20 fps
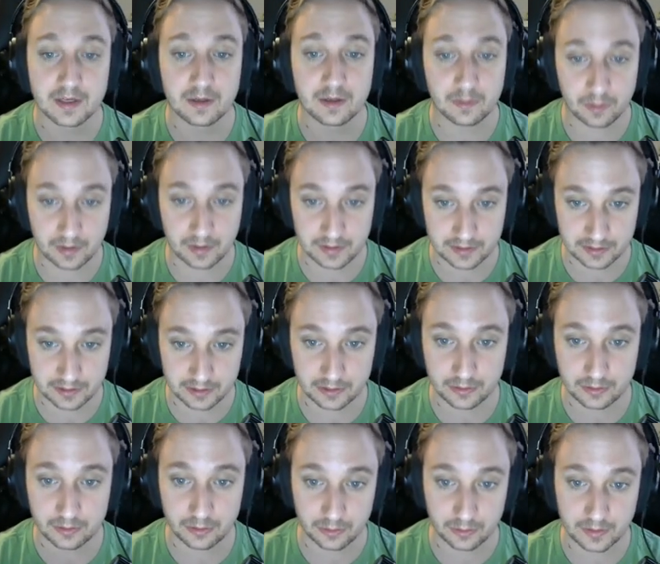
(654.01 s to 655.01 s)
1,
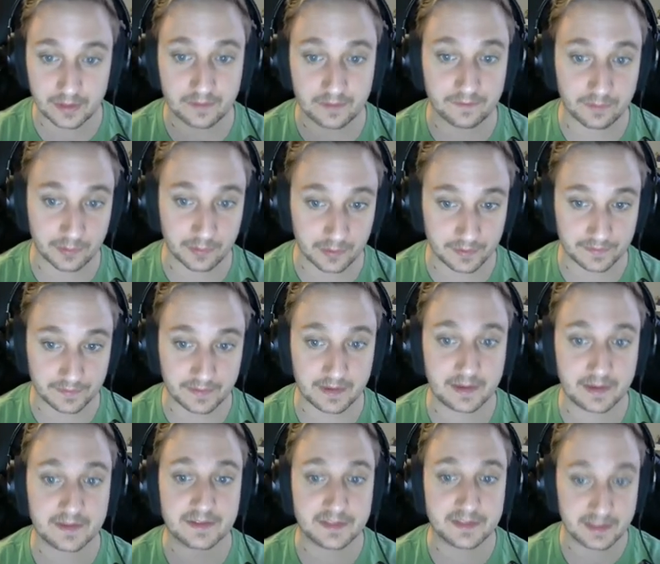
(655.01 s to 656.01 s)
2, 3, 4,
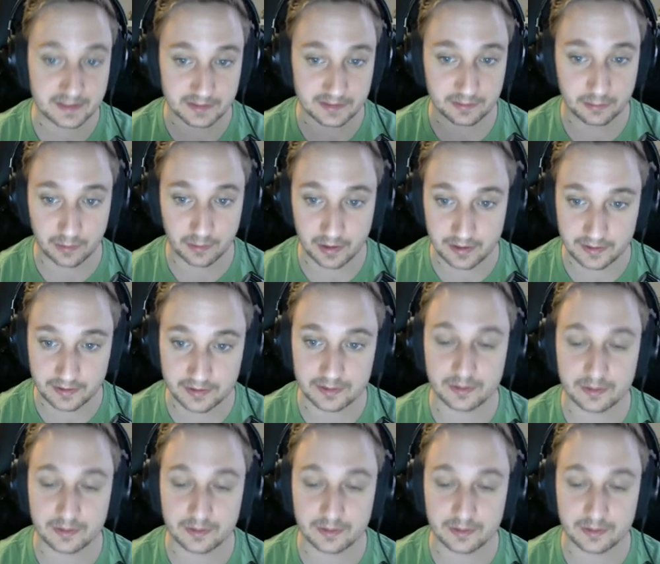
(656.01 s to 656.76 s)
5, 6, 1, 2,